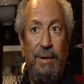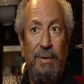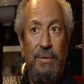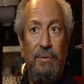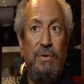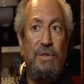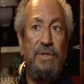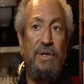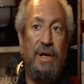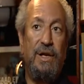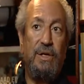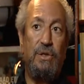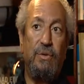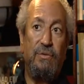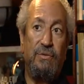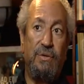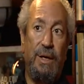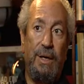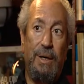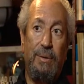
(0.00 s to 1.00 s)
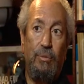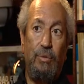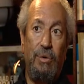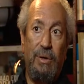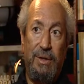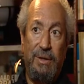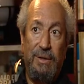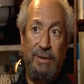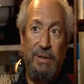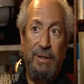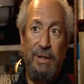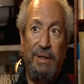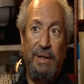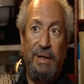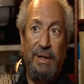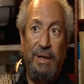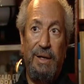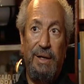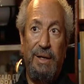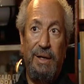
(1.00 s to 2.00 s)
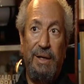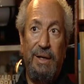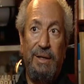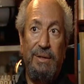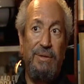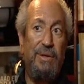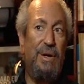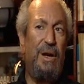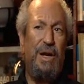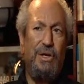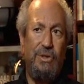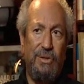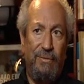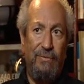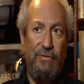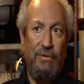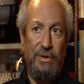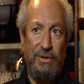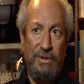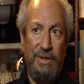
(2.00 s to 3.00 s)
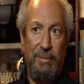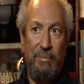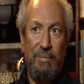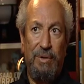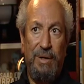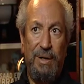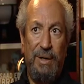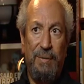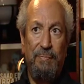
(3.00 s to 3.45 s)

with the rest of the Arab world the religion, for example.